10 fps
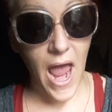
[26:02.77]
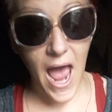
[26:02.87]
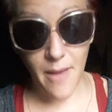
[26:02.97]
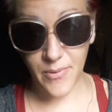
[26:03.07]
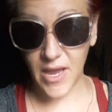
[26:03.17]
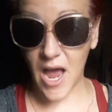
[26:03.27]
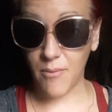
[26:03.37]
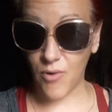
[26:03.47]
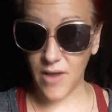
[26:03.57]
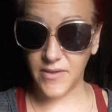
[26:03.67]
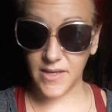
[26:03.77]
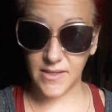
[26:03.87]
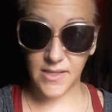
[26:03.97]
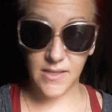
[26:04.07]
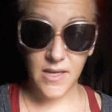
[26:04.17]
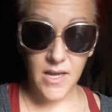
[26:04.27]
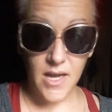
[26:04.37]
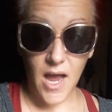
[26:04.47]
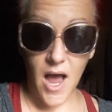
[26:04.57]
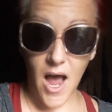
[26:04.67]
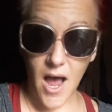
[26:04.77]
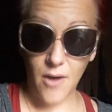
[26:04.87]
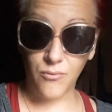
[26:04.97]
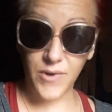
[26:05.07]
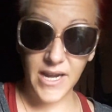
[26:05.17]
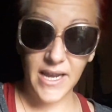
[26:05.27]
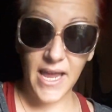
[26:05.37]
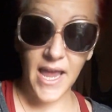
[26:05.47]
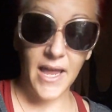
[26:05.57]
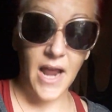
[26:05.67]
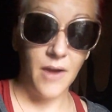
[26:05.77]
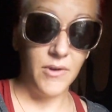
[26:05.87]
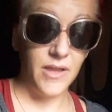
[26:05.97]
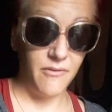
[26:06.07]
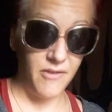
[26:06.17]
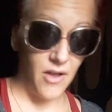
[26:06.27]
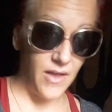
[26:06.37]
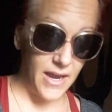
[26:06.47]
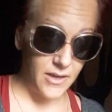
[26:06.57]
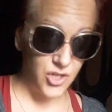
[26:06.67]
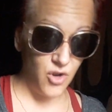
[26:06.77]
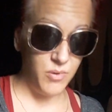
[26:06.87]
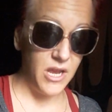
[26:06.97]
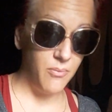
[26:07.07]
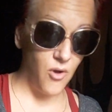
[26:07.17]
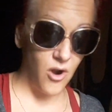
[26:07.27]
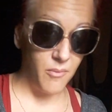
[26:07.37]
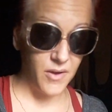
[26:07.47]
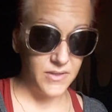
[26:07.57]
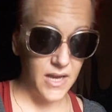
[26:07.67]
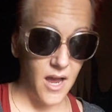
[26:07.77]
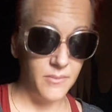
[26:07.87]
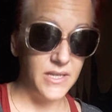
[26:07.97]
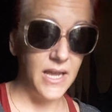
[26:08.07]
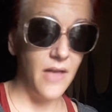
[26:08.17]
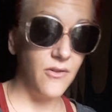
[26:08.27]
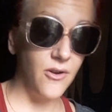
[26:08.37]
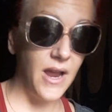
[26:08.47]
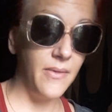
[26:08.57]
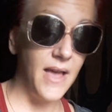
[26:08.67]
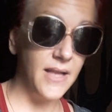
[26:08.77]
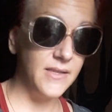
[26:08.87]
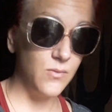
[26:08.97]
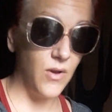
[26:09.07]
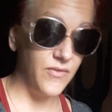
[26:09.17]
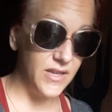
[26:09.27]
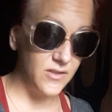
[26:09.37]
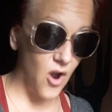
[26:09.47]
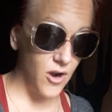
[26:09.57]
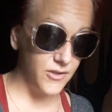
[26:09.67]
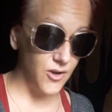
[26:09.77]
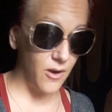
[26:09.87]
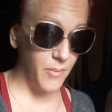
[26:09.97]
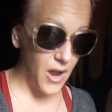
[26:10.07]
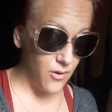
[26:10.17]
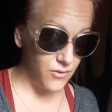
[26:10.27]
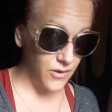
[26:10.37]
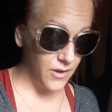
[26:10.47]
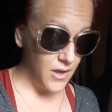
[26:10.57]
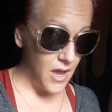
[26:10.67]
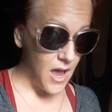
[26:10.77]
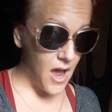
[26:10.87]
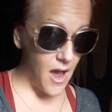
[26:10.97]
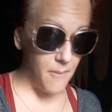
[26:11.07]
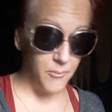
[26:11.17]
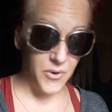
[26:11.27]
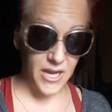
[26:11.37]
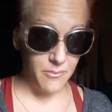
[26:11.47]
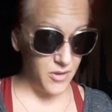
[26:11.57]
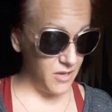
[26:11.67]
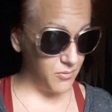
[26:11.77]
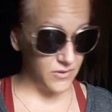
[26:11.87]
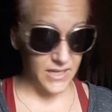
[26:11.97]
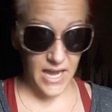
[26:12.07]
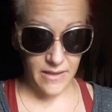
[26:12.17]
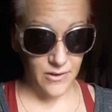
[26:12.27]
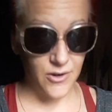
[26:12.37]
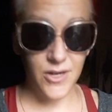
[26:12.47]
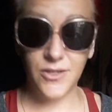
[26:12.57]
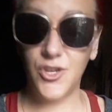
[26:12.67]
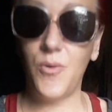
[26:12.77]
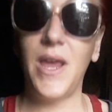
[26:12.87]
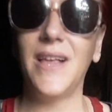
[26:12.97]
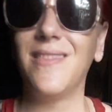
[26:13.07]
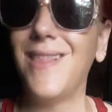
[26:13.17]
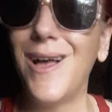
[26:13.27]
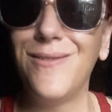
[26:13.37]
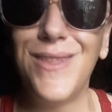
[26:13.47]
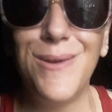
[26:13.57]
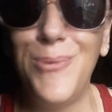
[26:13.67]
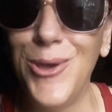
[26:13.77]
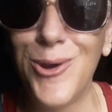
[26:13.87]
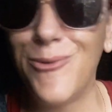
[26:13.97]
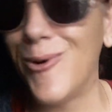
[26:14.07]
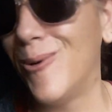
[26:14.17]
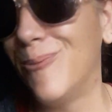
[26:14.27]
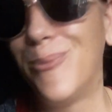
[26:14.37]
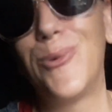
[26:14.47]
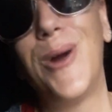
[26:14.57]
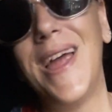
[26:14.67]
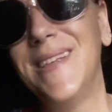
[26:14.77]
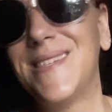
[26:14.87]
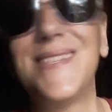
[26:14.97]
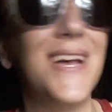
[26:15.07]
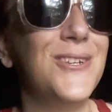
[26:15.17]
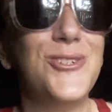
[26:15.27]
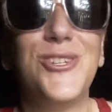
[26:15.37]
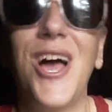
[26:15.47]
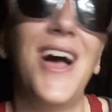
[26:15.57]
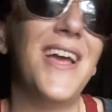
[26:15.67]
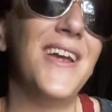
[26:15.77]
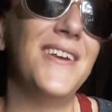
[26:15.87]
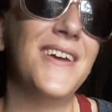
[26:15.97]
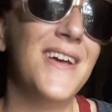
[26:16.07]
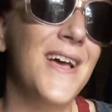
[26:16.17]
happy I brought this reading in. I really feel like two people are about to come together, and that's what these cards are about. Bringing people together, doing lovely, beautiful, bright, sunshiny